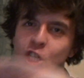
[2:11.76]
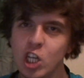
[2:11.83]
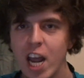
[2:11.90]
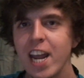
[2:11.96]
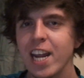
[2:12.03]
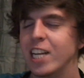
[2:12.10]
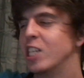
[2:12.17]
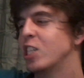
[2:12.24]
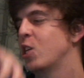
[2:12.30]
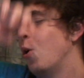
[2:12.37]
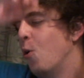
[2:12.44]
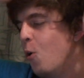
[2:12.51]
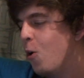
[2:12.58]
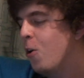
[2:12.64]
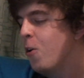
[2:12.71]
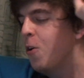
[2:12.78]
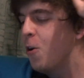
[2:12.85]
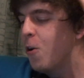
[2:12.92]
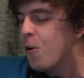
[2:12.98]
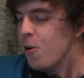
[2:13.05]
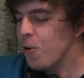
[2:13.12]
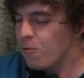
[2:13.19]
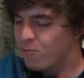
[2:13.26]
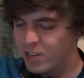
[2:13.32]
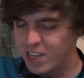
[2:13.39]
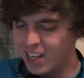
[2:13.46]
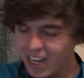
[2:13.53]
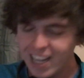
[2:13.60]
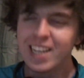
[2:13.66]
changed or
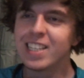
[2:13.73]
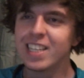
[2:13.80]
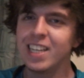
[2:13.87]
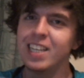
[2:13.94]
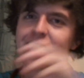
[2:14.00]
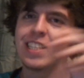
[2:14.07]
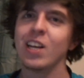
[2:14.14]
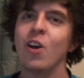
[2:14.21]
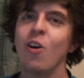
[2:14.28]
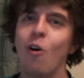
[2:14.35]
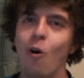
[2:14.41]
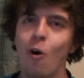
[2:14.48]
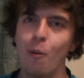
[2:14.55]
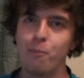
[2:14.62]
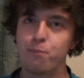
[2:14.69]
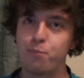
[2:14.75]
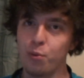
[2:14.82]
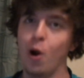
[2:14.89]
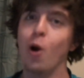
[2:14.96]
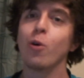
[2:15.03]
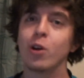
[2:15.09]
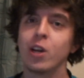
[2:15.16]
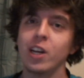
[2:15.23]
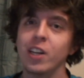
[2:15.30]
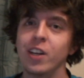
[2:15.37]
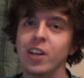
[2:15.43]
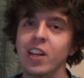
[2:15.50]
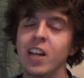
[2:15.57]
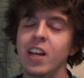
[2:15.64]
deleted or
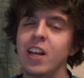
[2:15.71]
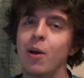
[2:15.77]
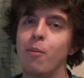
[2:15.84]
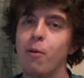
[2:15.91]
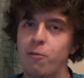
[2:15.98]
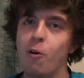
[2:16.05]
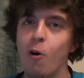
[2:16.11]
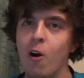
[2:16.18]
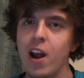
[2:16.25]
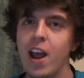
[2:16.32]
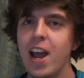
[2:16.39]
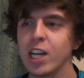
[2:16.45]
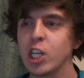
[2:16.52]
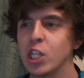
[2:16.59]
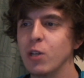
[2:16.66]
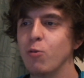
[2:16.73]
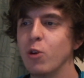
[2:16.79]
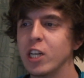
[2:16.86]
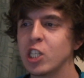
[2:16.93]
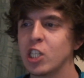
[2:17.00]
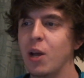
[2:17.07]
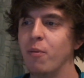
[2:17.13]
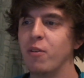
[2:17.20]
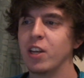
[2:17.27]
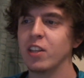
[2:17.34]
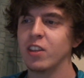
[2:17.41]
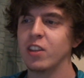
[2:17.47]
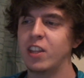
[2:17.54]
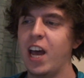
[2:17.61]
broken before I actually reach
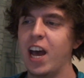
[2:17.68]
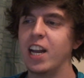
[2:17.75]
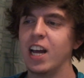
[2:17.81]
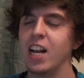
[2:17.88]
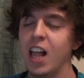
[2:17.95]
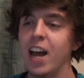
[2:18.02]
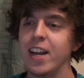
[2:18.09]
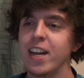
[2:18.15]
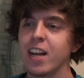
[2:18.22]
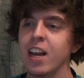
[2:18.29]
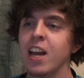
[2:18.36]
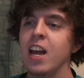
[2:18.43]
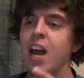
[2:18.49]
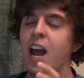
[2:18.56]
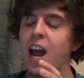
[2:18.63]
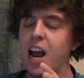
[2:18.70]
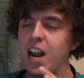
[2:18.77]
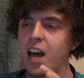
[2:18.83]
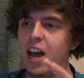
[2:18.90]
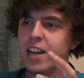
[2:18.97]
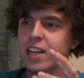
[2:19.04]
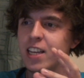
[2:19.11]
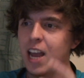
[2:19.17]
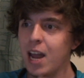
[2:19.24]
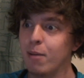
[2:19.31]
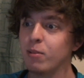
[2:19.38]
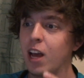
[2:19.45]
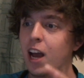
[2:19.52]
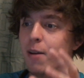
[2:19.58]
something that I like. And I
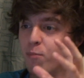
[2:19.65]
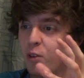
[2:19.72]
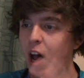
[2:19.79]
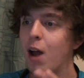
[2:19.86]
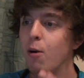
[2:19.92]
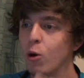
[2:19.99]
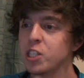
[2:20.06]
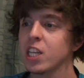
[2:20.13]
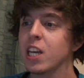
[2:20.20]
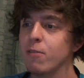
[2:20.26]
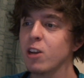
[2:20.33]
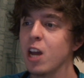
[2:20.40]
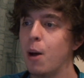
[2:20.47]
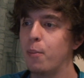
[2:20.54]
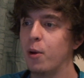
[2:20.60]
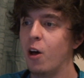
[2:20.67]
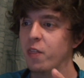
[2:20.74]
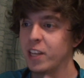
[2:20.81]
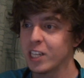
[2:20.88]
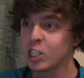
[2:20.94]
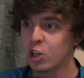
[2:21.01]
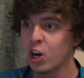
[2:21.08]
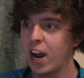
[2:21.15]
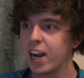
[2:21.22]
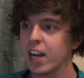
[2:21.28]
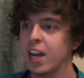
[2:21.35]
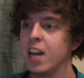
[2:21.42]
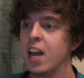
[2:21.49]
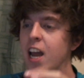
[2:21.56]
kept, I'm not, I wasn't giving up on this
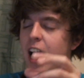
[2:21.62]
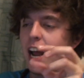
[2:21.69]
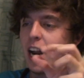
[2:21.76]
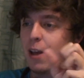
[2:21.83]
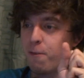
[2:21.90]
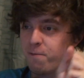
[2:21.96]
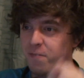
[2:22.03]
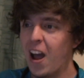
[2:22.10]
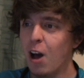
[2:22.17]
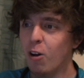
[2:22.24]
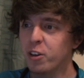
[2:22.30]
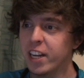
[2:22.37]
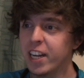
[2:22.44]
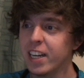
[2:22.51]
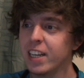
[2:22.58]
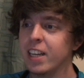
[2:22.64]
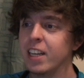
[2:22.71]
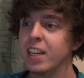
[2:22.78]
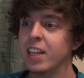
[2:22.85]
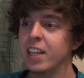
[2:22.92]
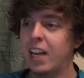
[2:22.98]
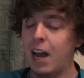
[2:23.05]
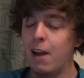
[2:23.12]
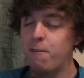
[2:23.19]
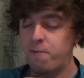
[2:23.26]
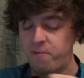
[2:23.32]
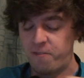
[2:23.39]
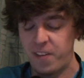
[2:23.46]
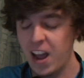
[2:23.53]
track. And I found it. I
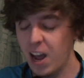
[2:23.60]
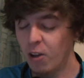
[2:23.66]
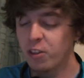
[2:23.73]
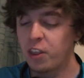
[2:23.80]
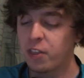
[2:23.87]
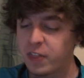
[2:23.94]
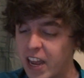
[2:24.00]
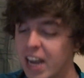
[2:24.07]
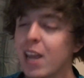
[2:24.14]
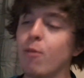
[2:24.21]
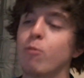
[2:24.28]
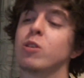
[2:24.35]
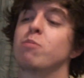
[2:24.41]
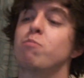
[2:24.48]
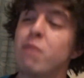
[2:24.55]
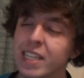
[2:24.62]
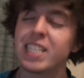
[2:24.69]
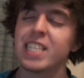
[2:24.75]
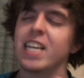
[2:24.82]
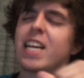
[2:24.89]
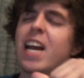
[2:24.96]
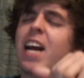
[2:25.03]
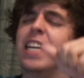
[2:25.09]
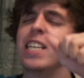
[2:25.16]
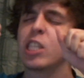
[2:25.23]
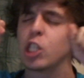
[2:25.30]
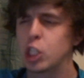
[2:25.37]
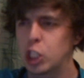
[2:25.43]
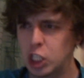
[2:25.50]
found the thing it was missing and
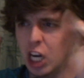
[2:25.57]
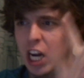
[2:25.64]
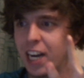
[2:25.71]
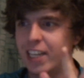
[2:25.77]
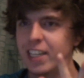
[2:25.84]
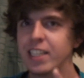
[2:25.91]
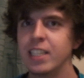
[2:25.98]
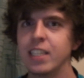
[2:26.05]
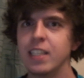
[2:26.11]
it's good.